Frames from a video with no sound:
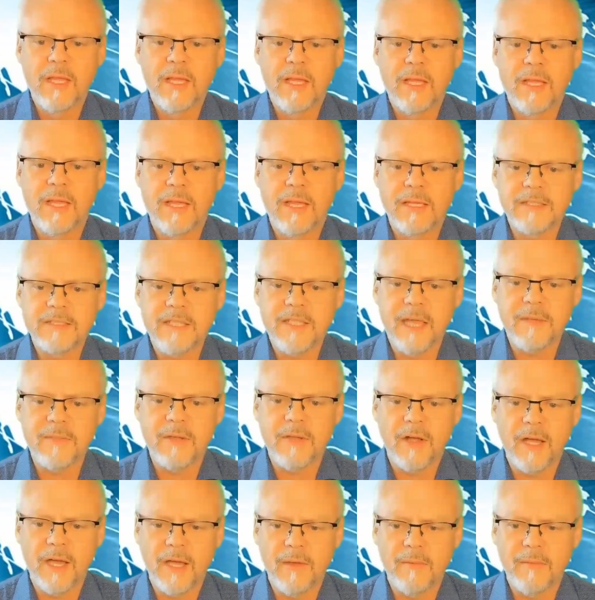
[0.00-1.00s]
At the same
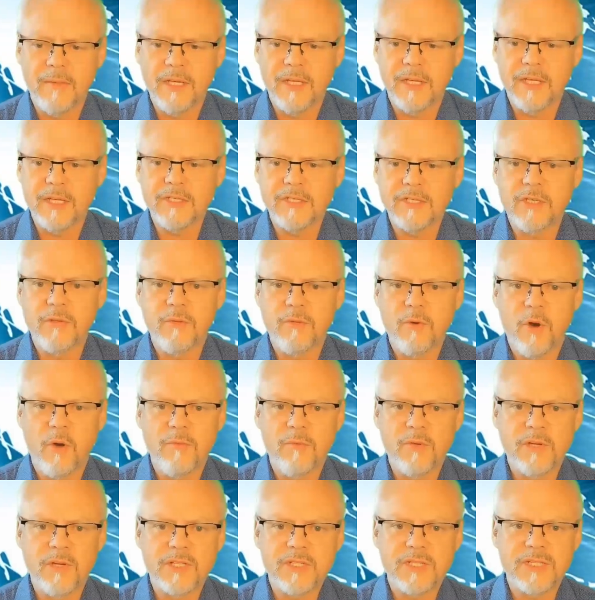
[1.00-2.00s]
time, the consumer
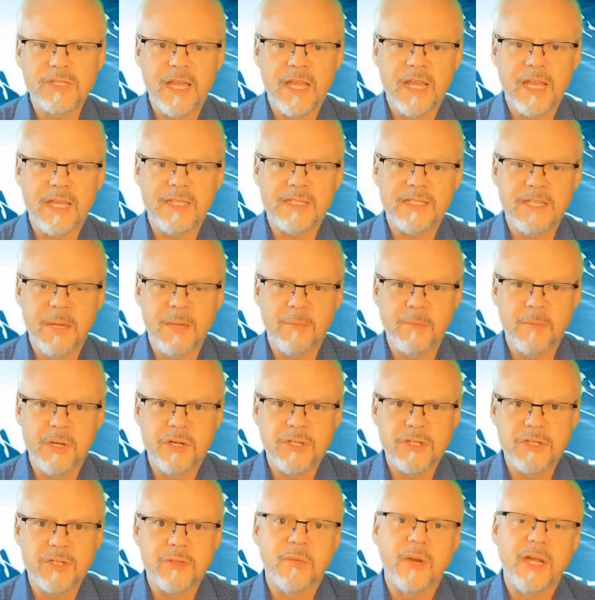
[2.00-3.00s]
confidence slid in December
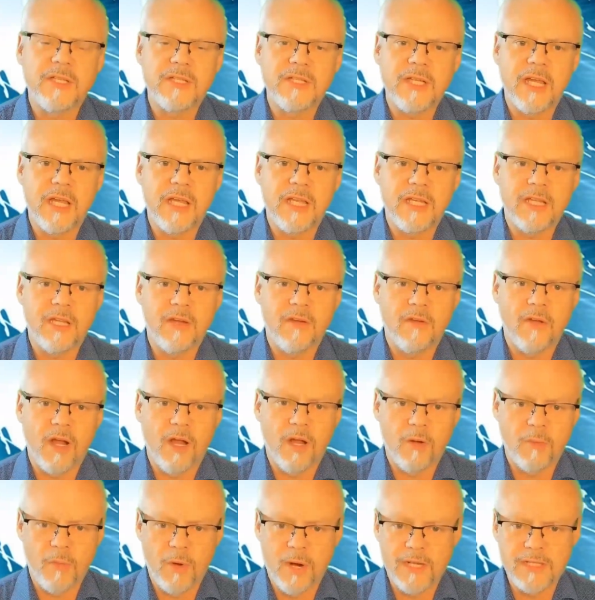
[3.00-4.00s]
due to anxiety over
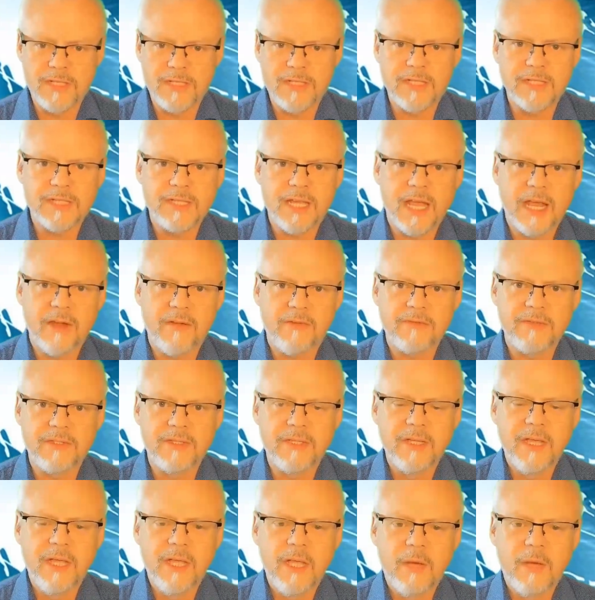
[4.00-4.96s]
high prices and tariffs.